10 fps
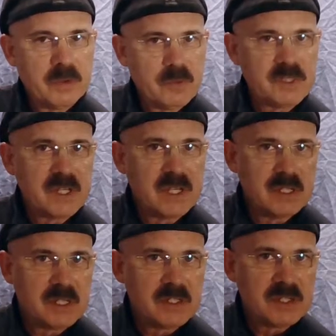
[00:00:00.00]
And once
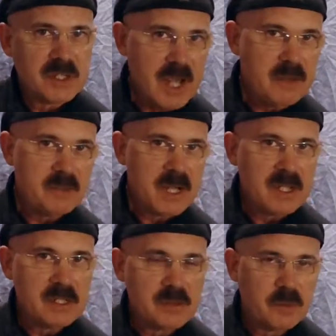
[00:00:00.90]
again the shape
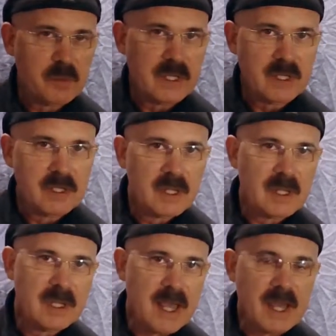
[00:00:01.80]
changes when we
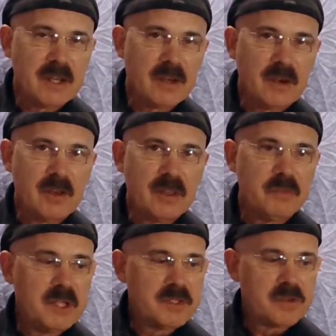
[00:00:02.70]
land on the
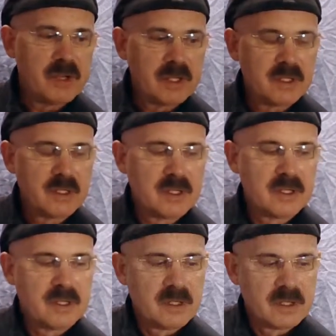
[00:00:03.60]
B string,
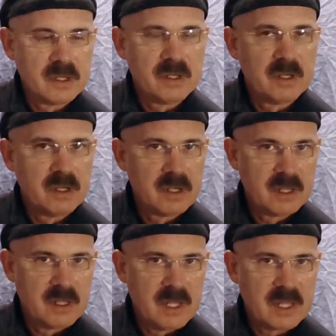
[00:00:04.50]

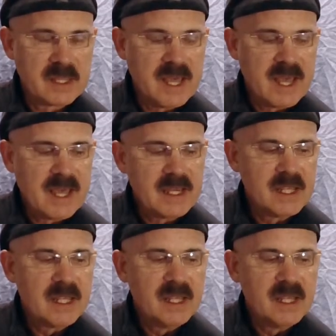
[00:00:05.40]
like that,